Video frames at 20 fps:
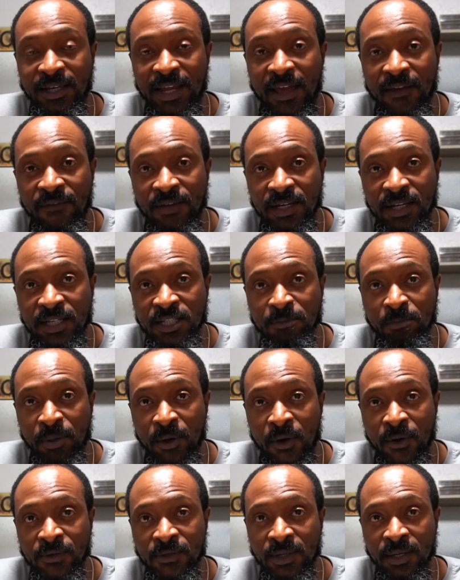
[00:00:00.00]
devilish
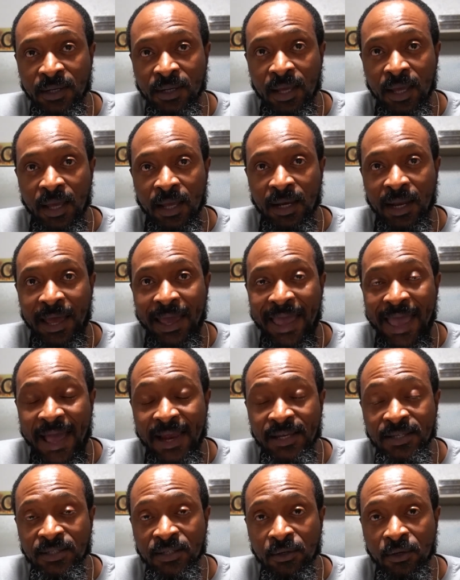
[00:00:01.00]
person like
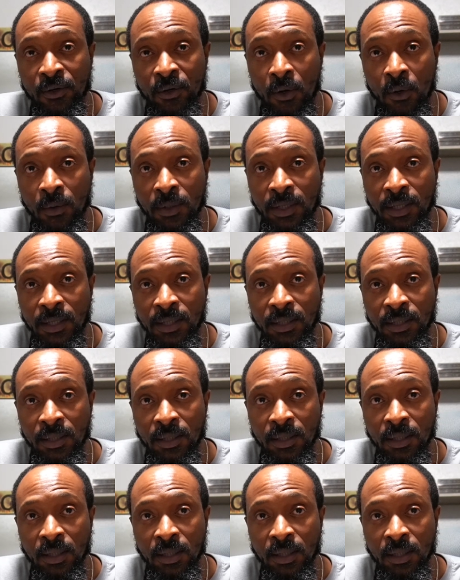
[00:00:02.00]
Aleister Crowley,